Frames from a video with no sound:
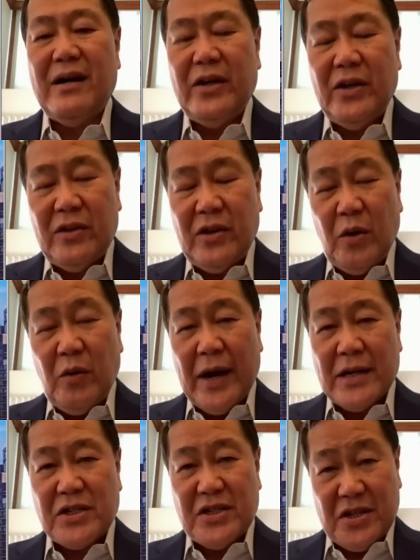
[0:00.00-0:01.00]
the
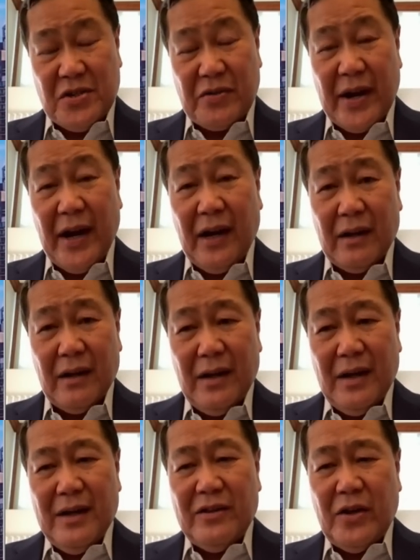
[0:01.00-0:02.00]
US, Israel.
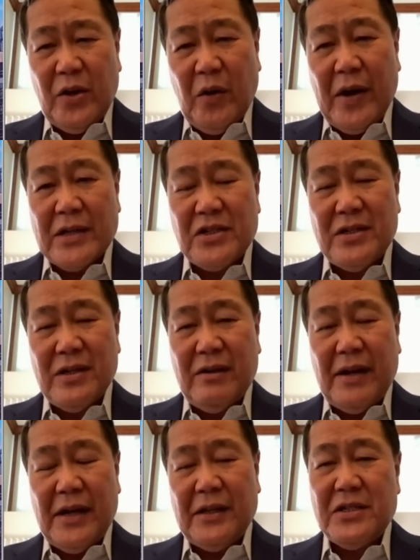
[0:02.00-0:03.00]
The US, the
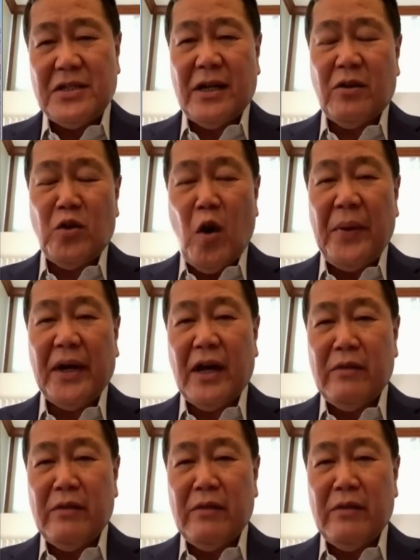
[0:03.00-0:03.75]
greatest economic and